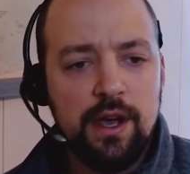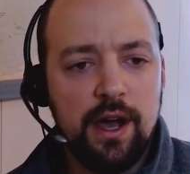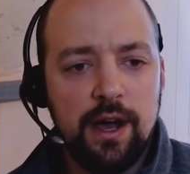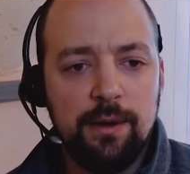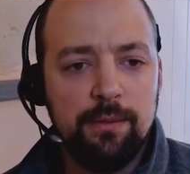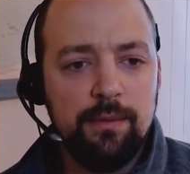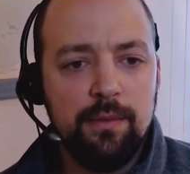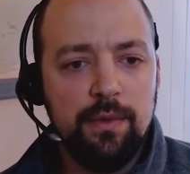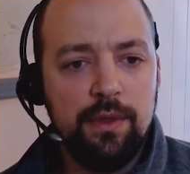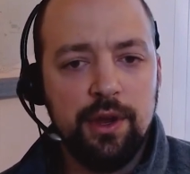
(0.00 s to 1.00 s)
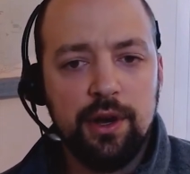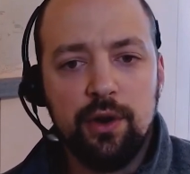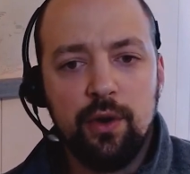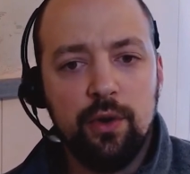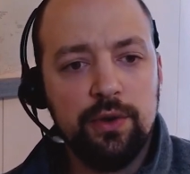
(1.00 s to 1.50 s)

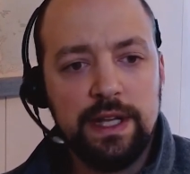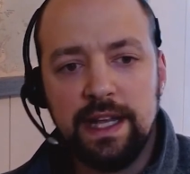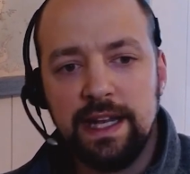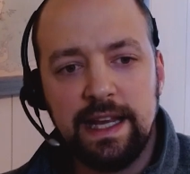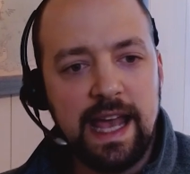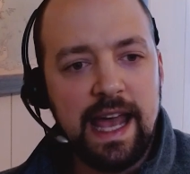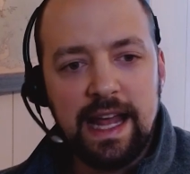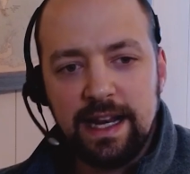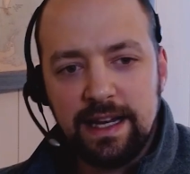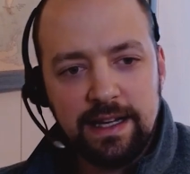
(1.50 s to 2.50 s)
they're only going to get,